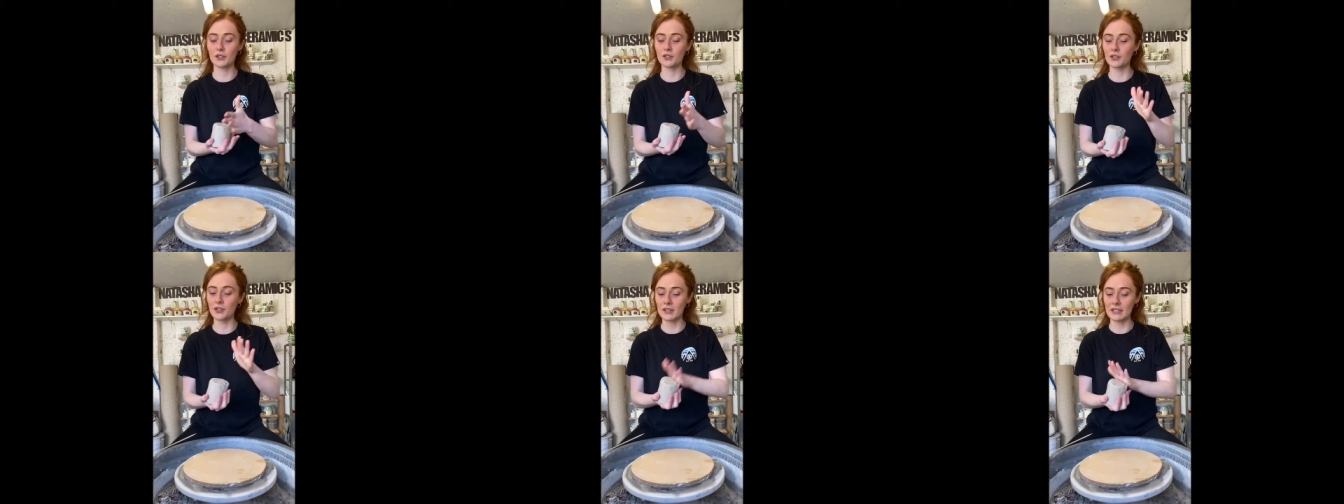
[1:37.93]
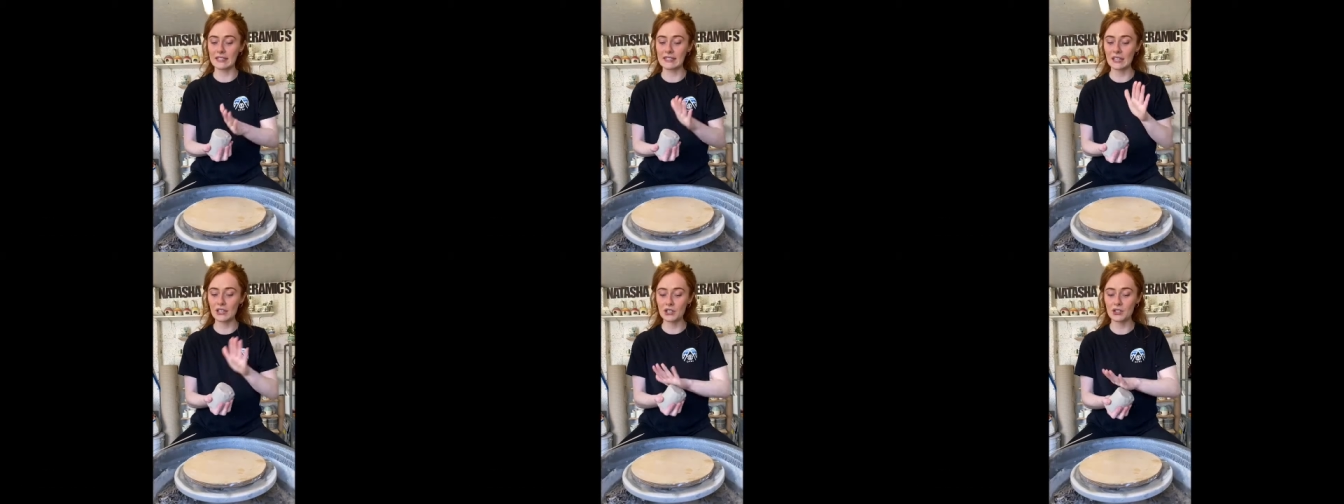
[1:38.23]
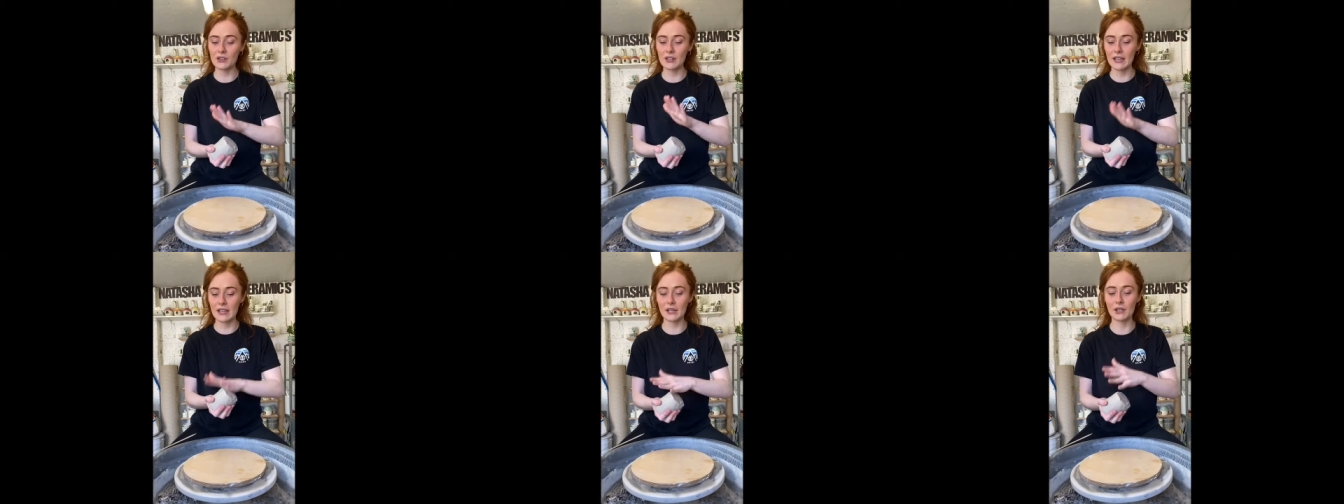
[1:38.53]
do the
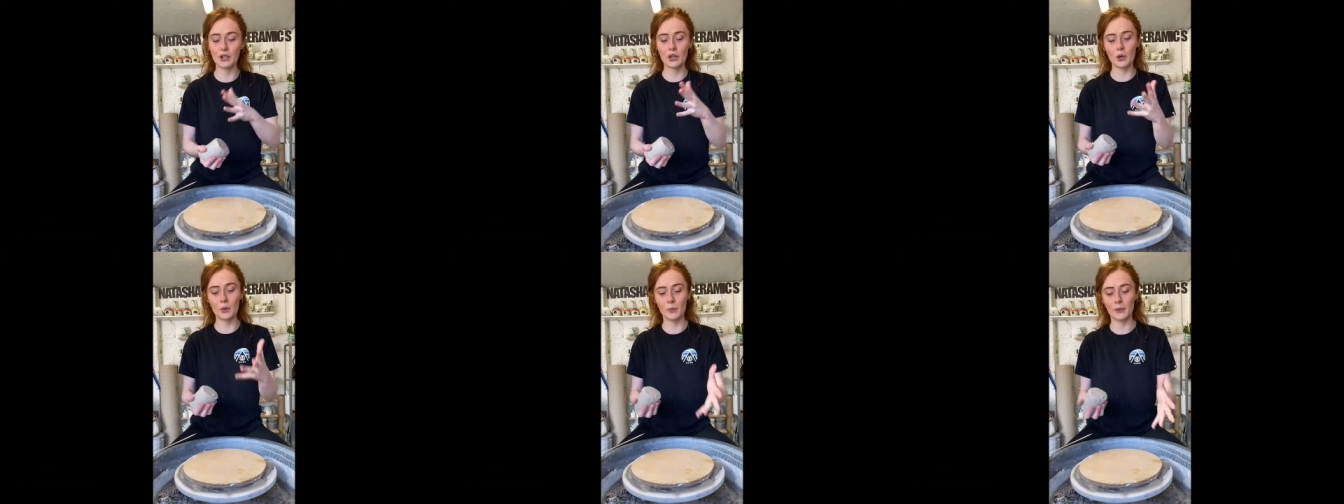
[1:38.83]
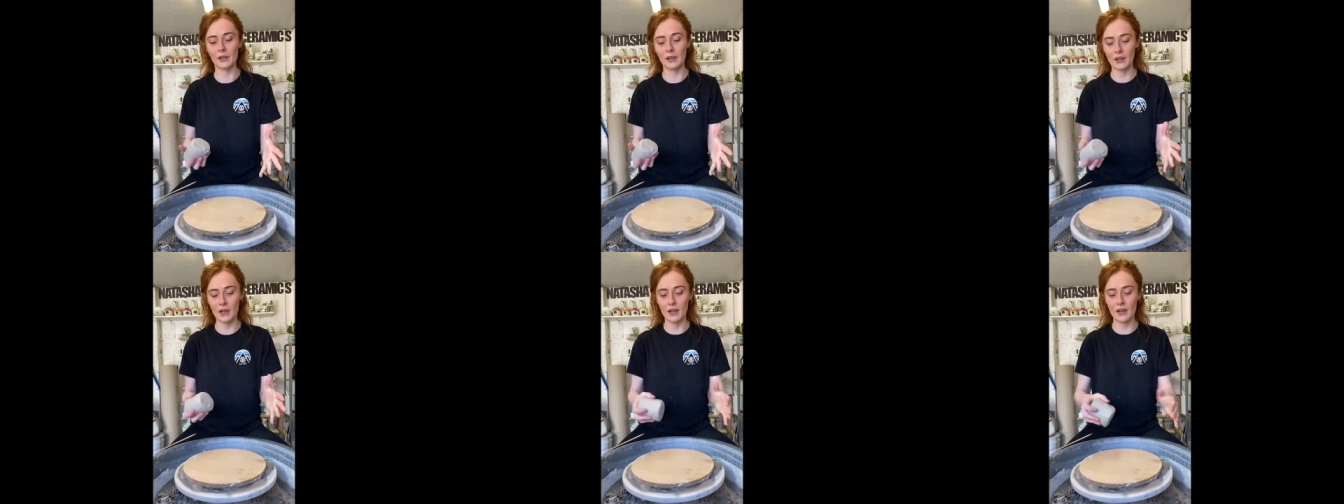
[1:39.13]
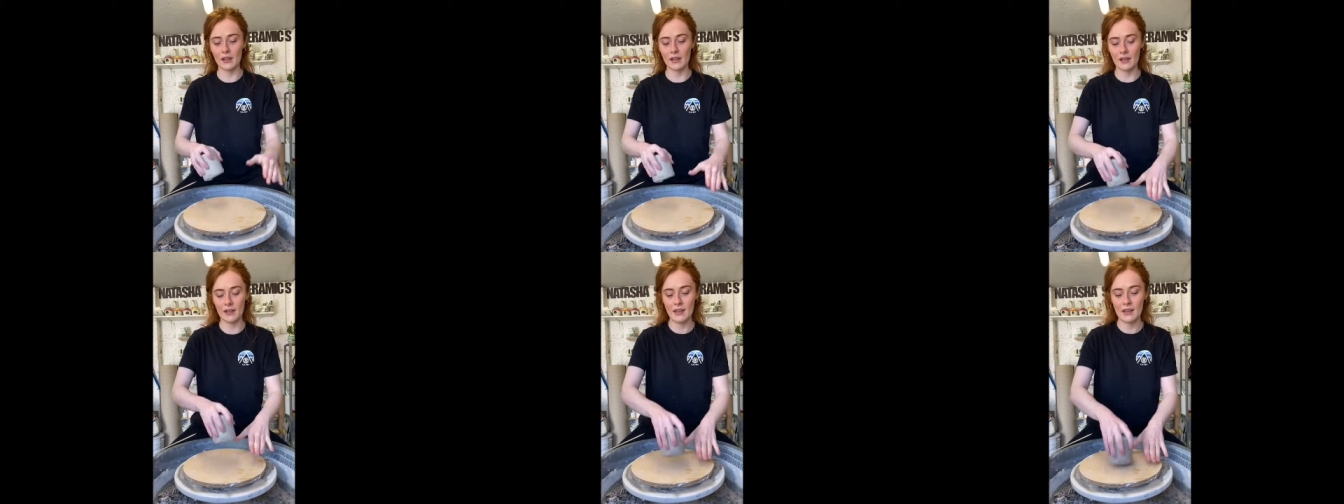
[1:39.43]
sintering, open it
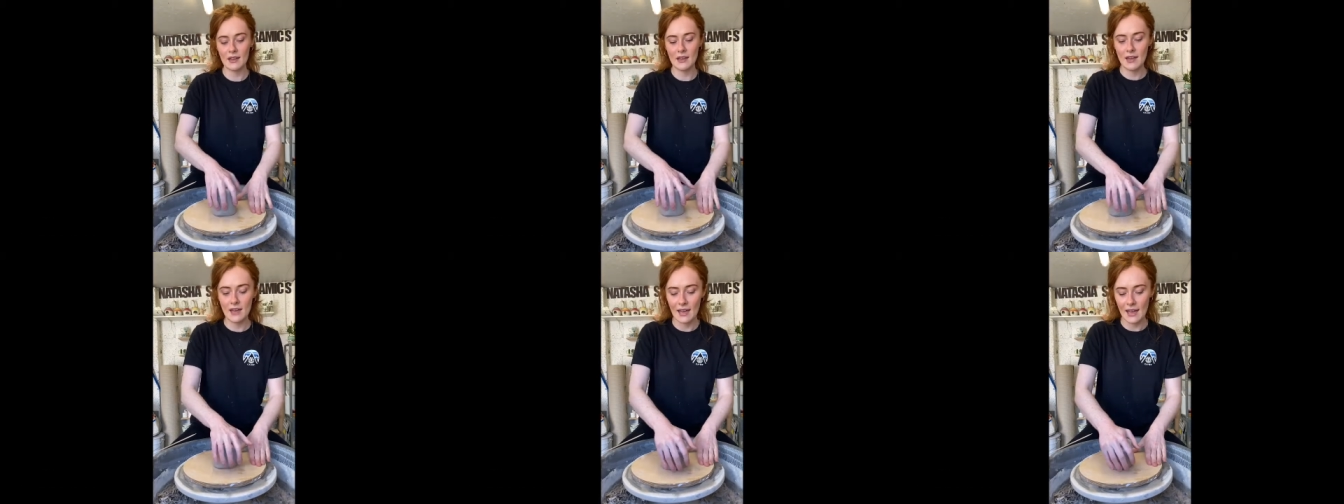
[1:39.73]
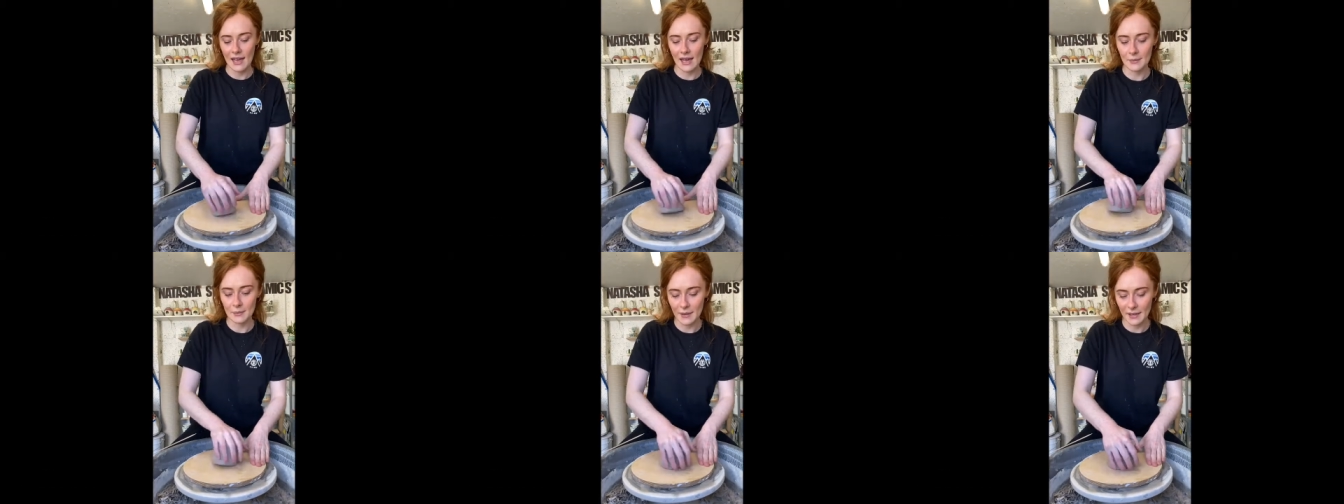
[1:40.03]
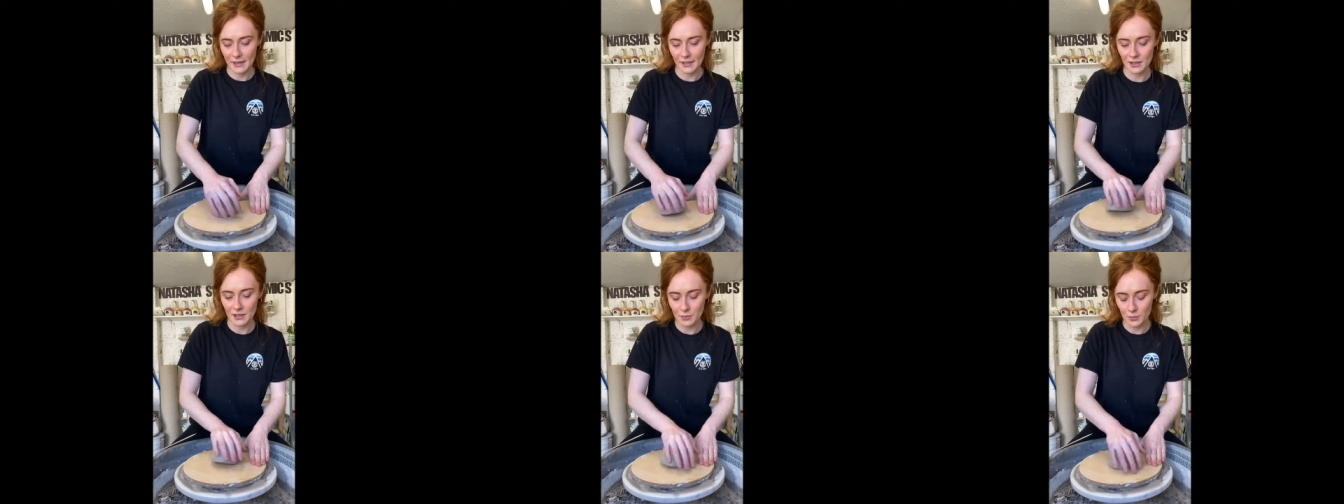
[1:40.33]
out, and
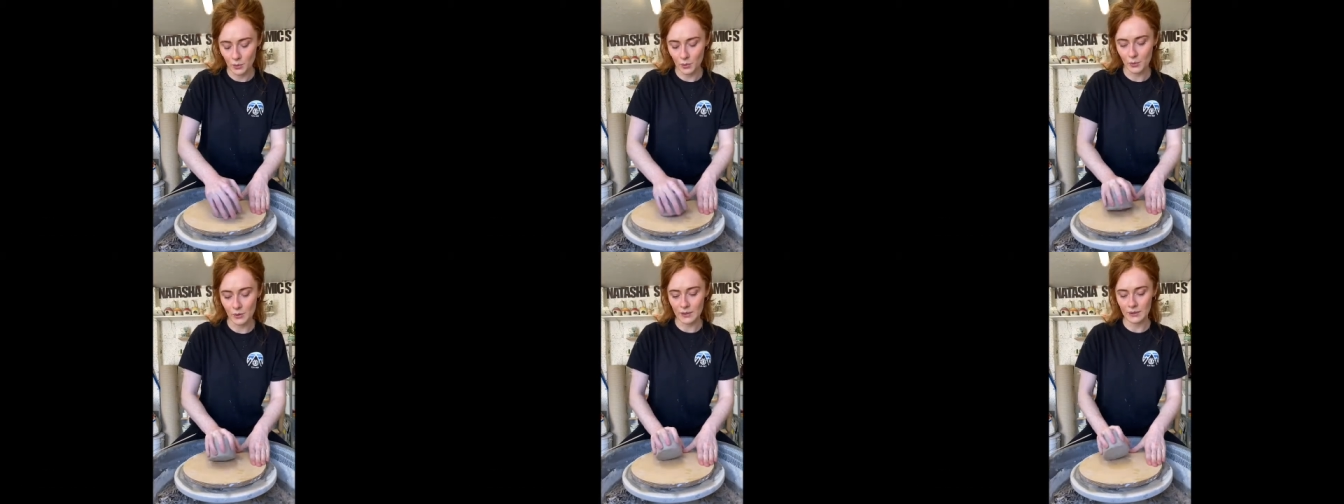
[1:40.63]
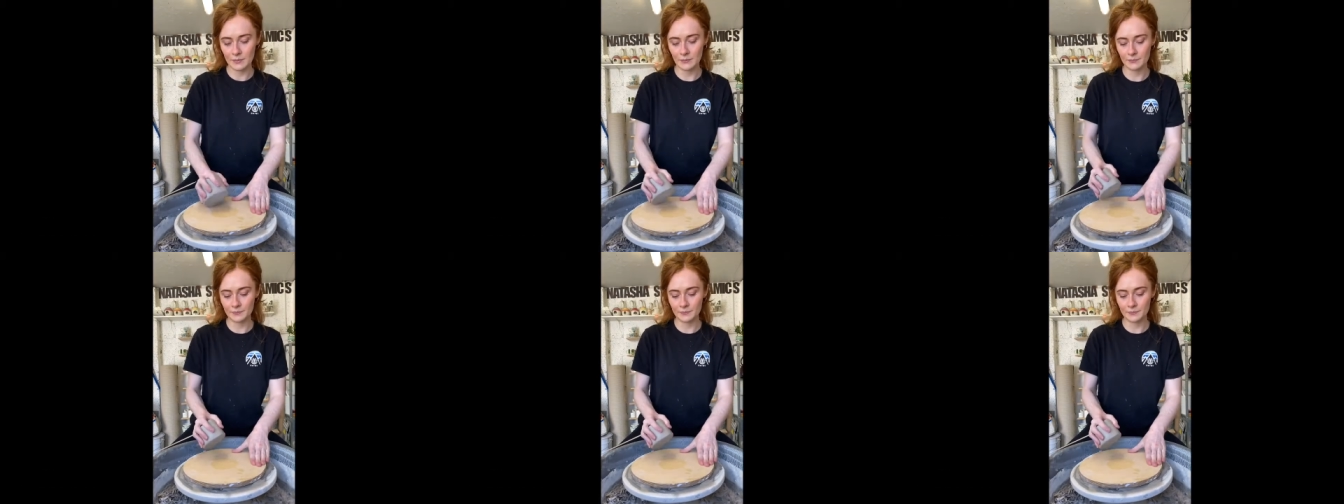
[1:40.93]
making the bowl.